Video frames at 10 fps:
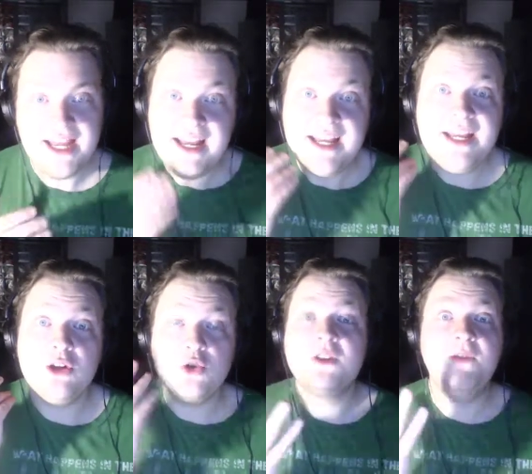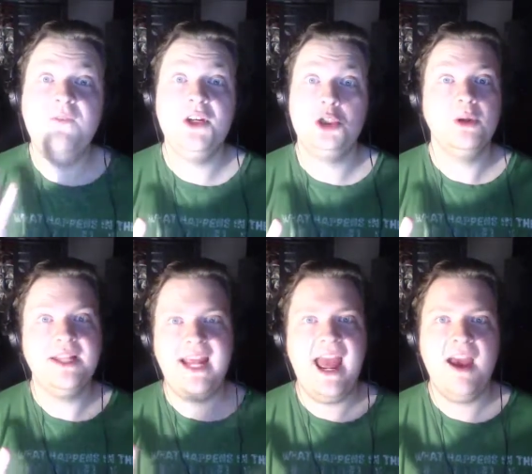he looks
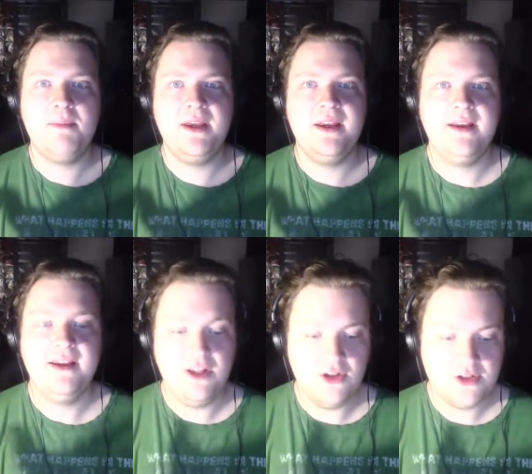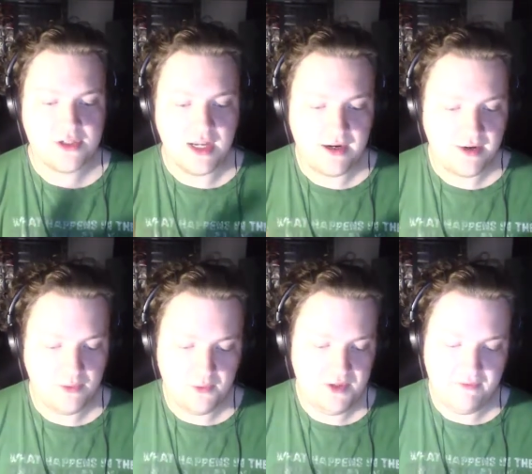visually happy. He looks like
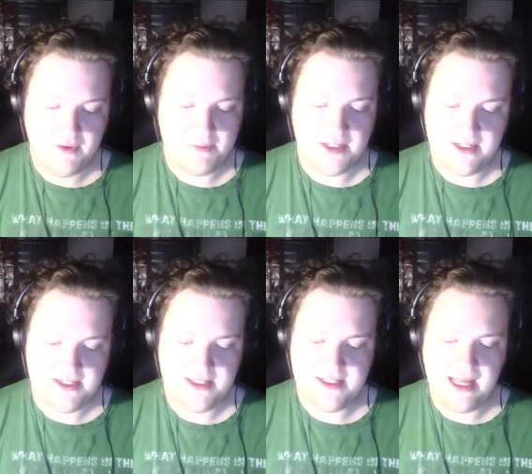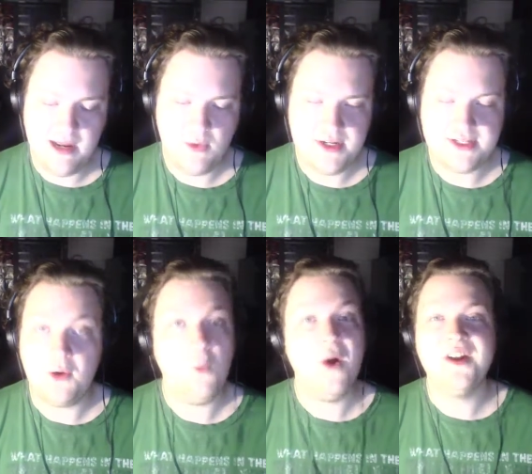when he flips and he sees the guy win, he's
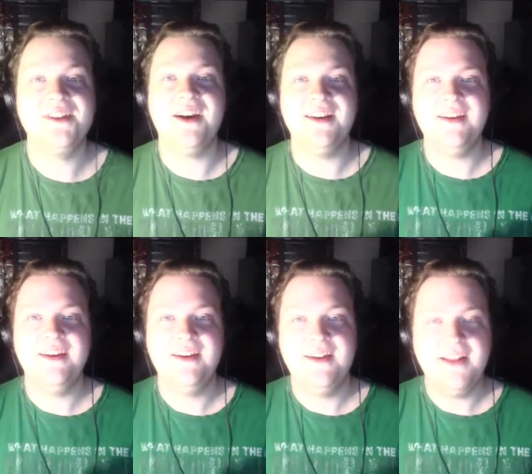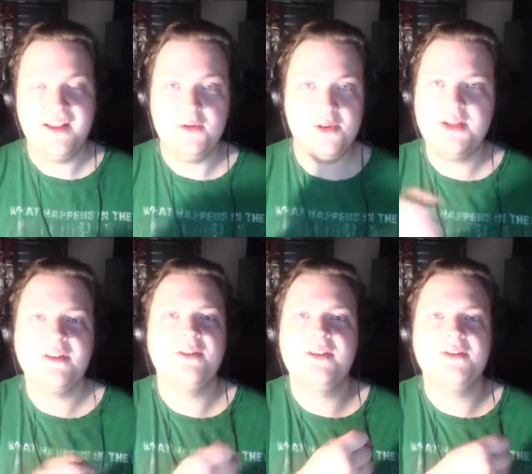like, well done. And you see
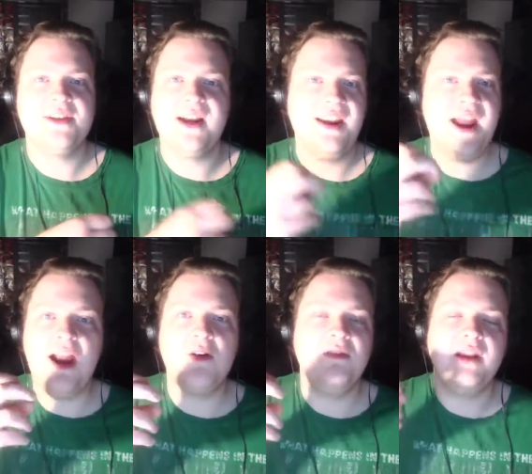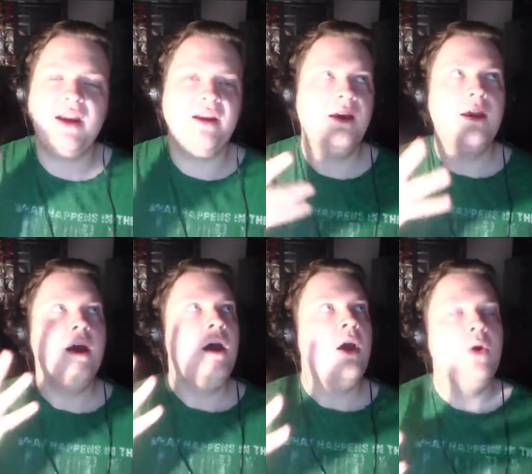there, there's like an air of like,
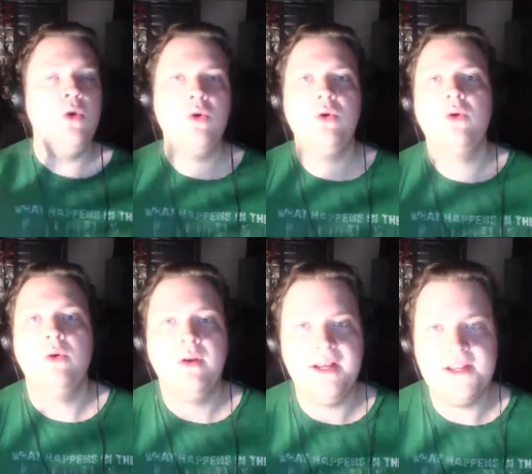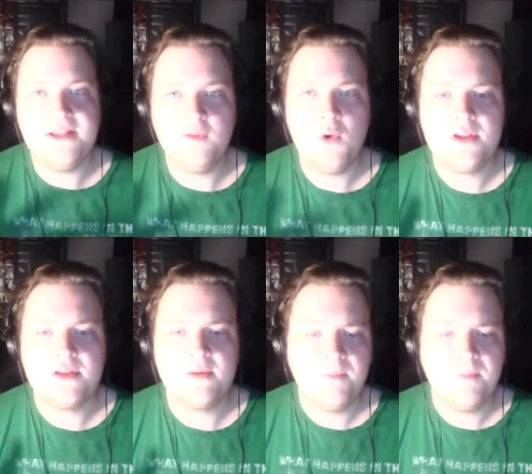whew in his voice.